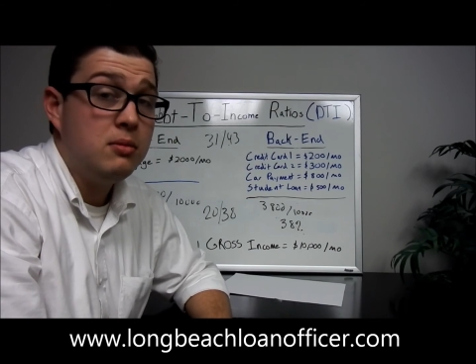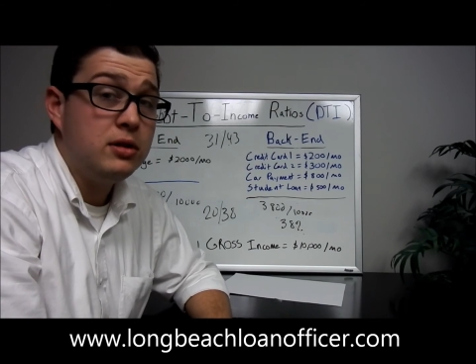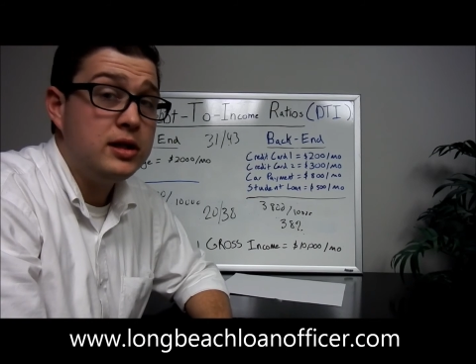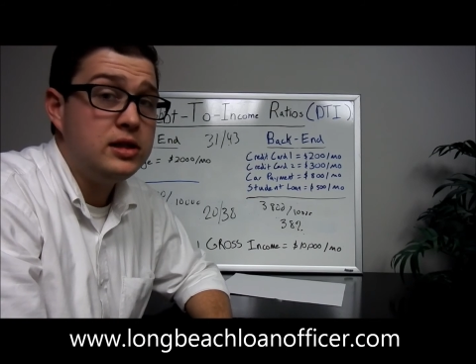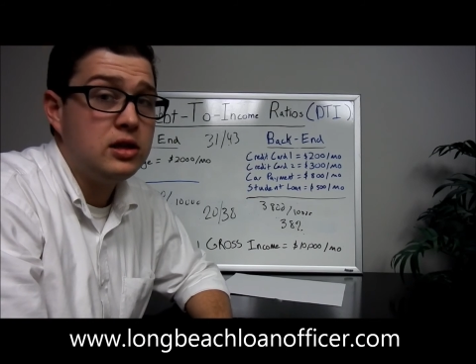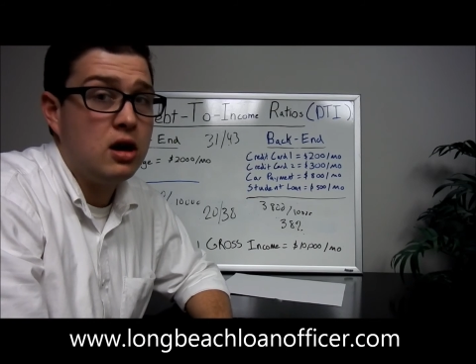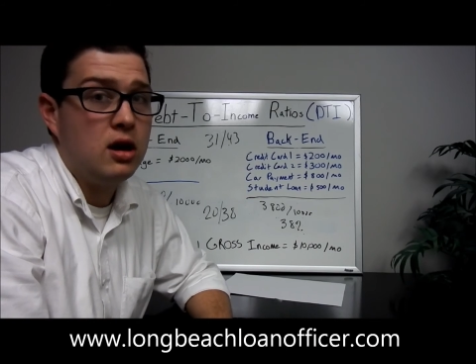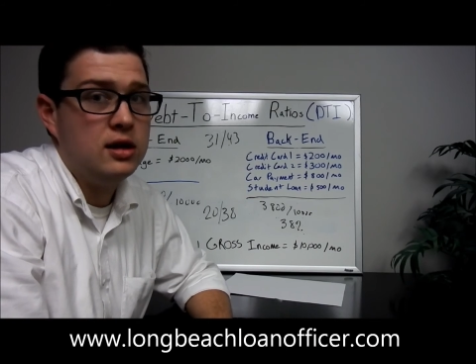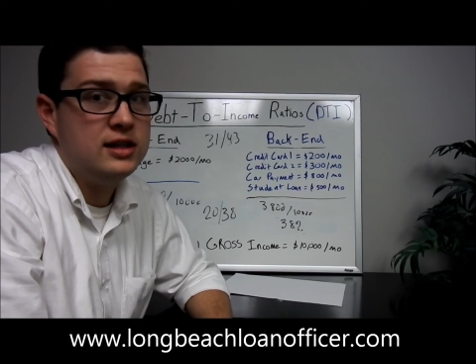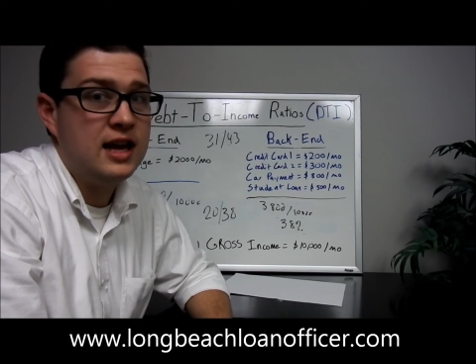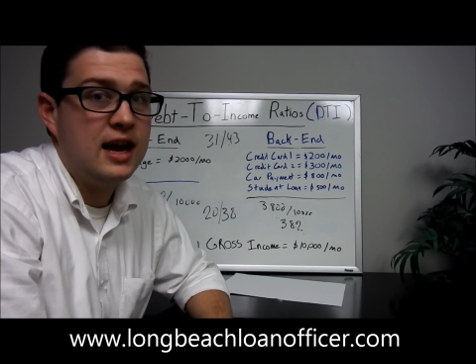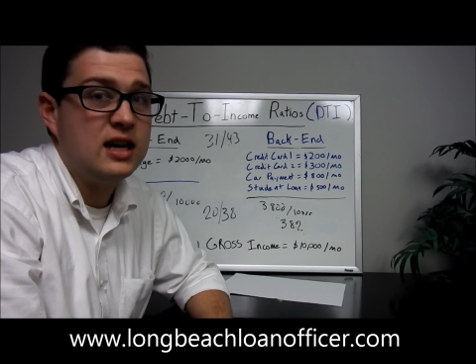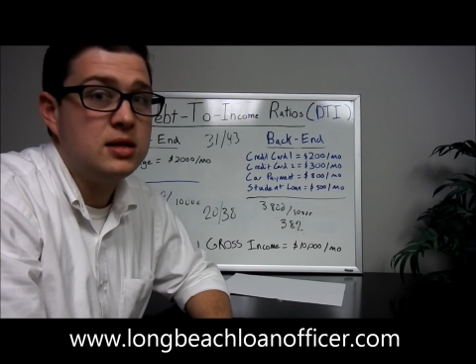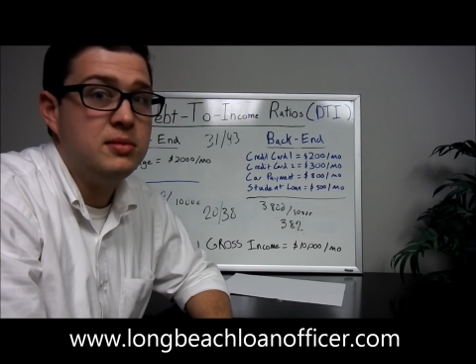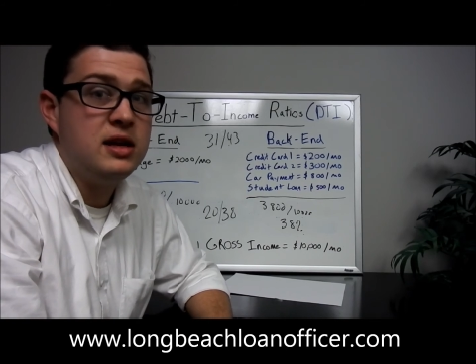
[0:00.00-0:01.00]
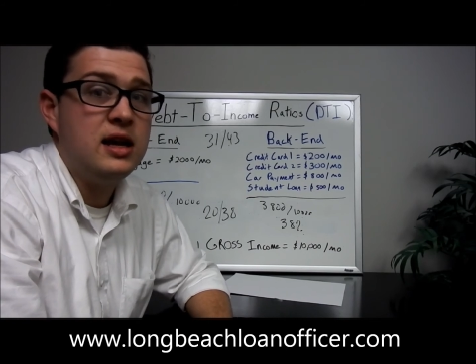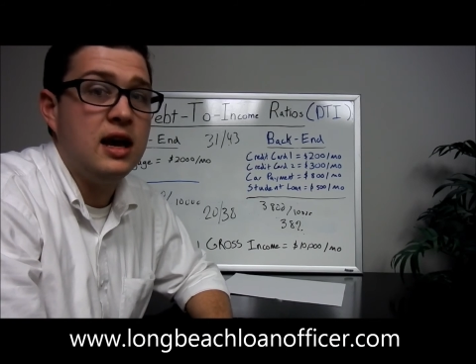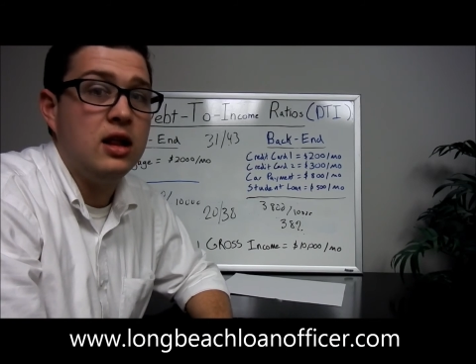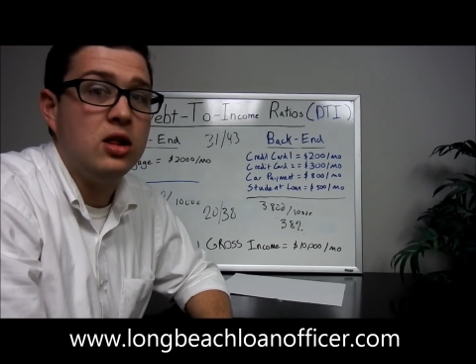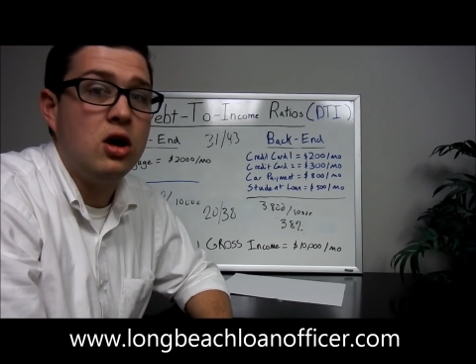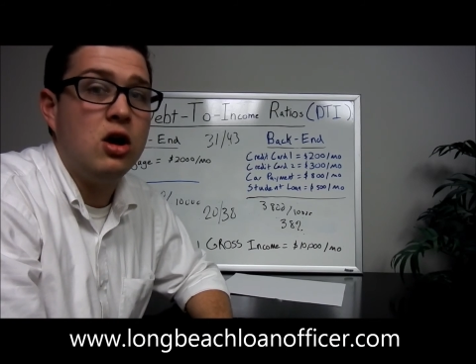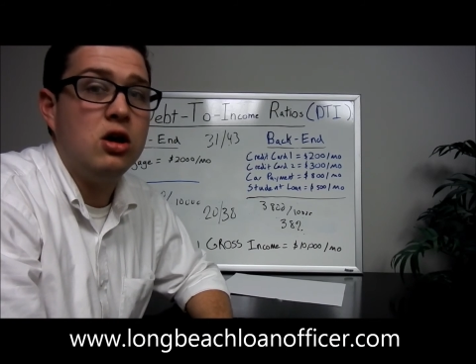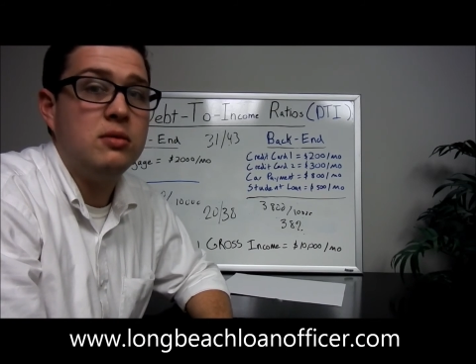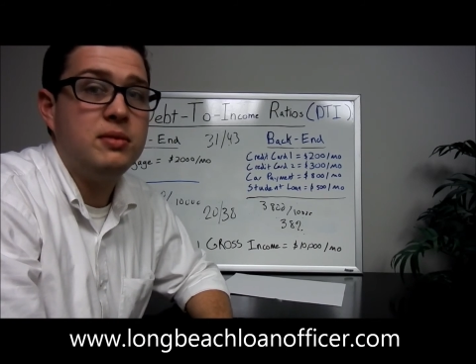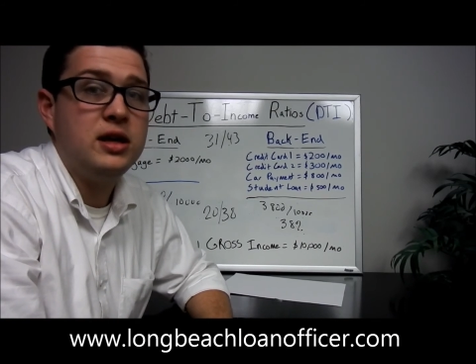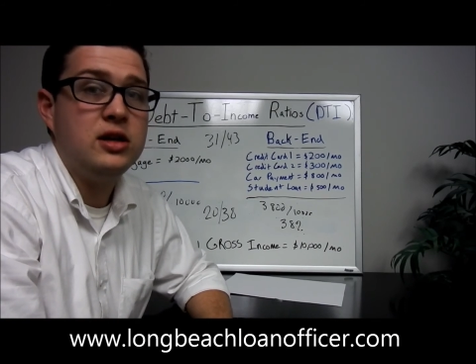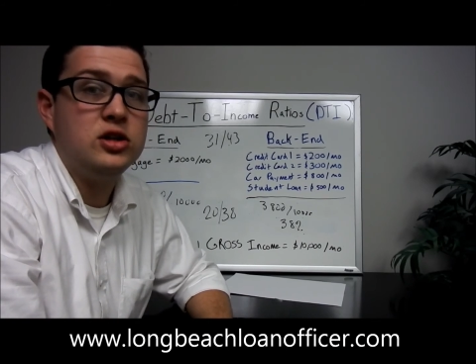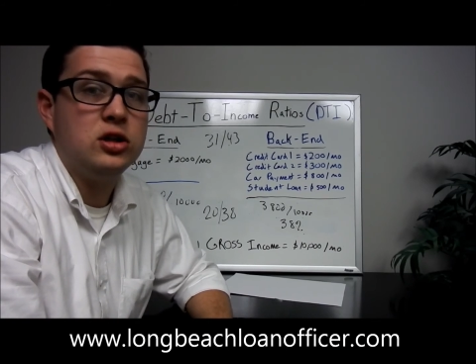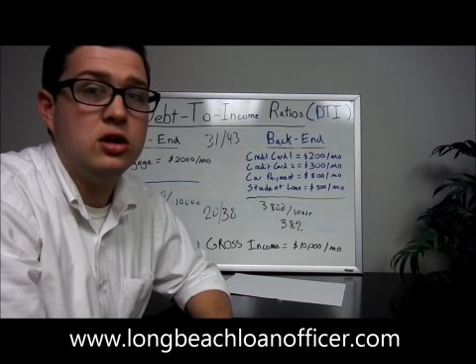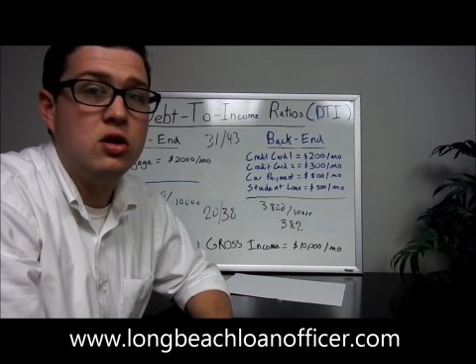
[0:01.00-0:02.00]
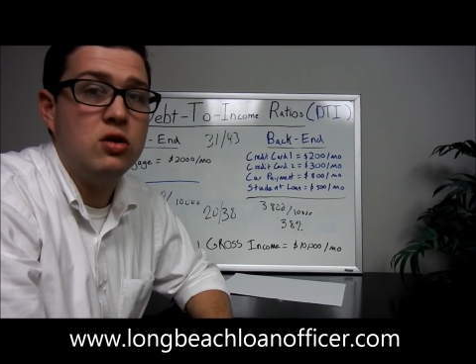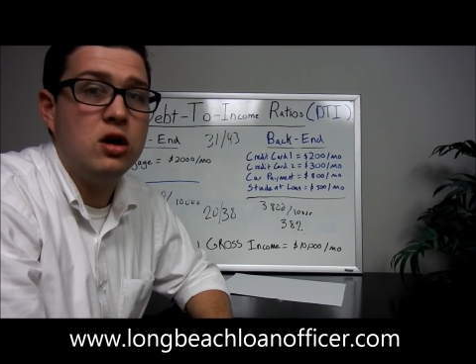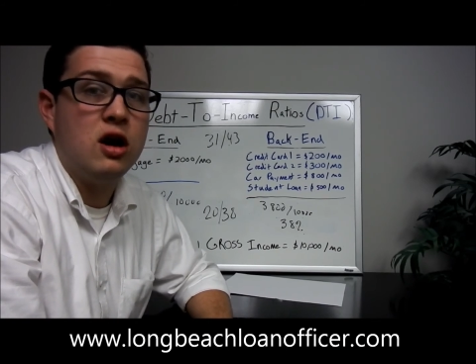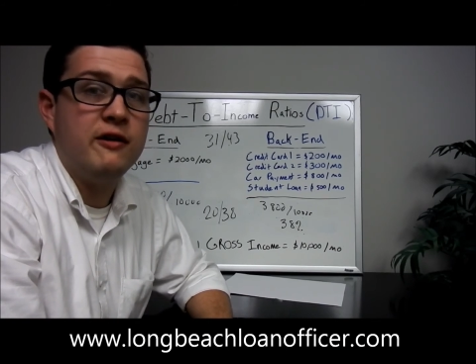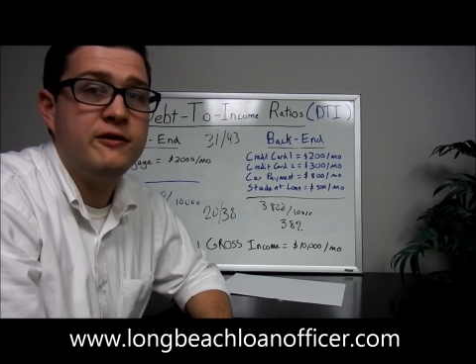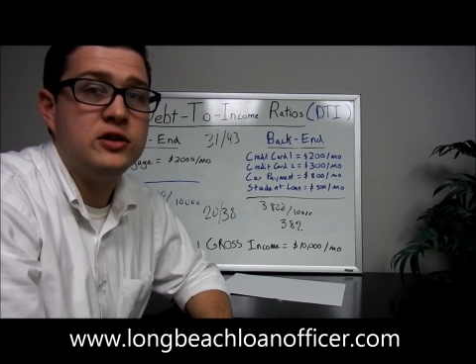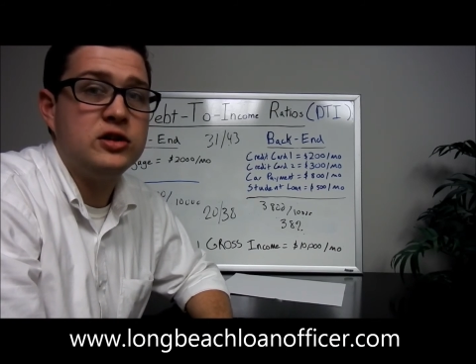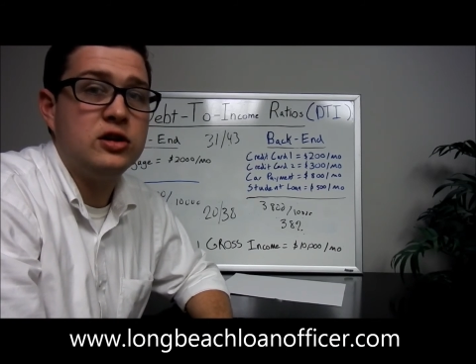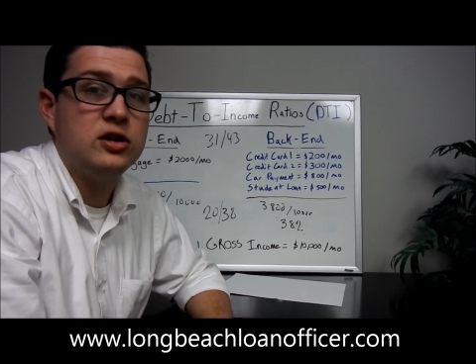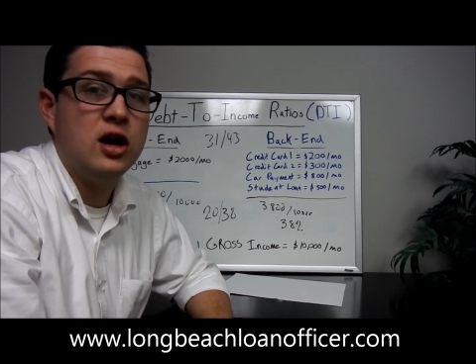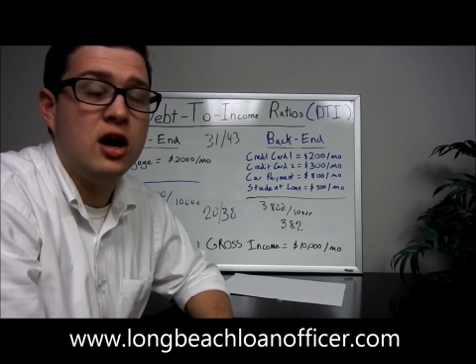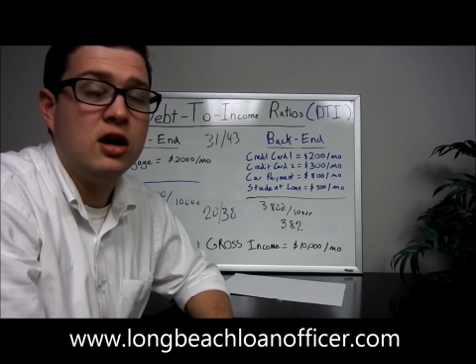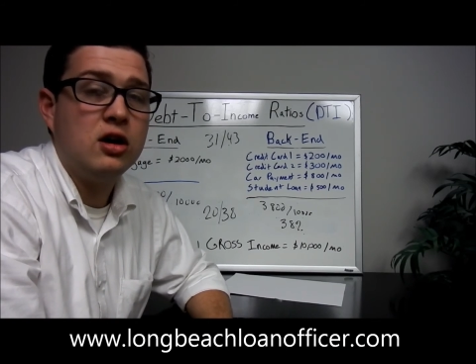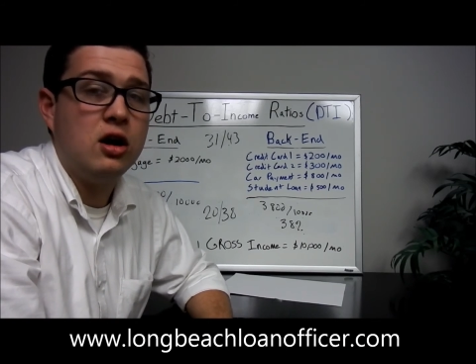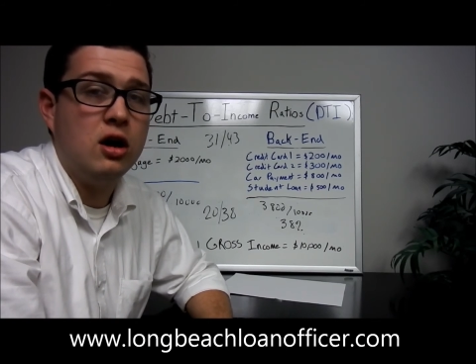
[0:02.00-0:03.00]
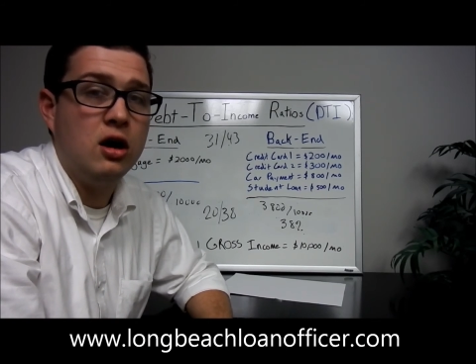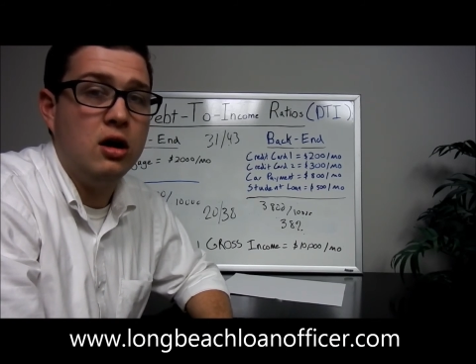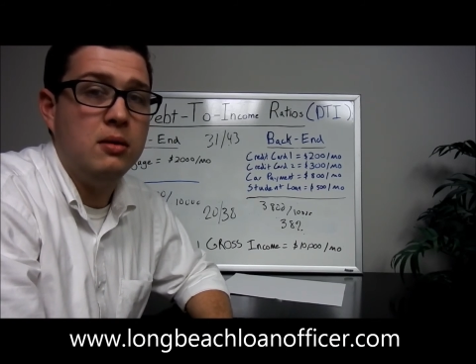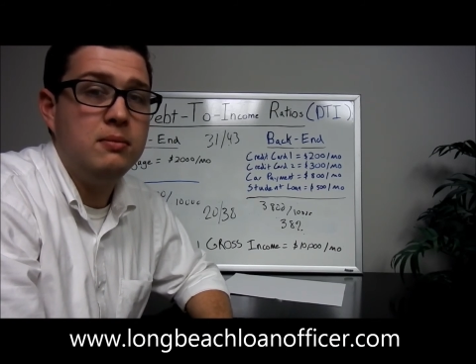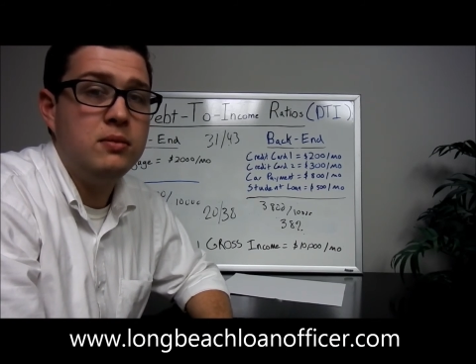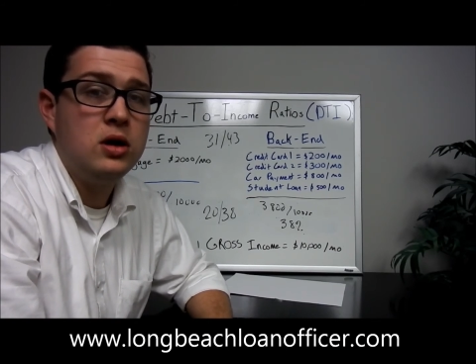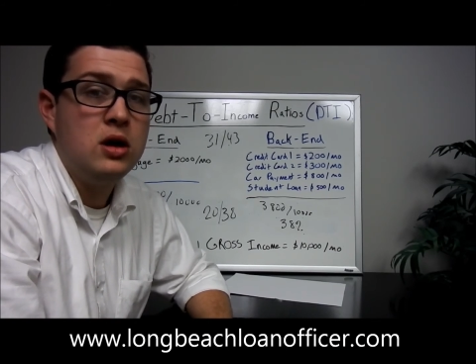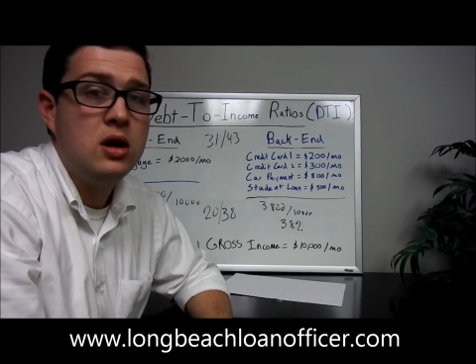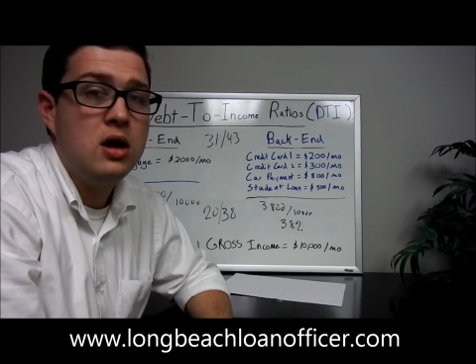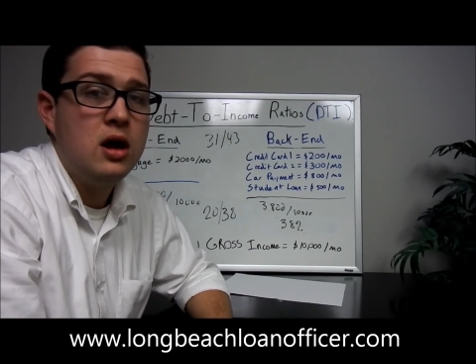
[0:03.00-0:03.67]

please contact me at longbeachloanofficer.com.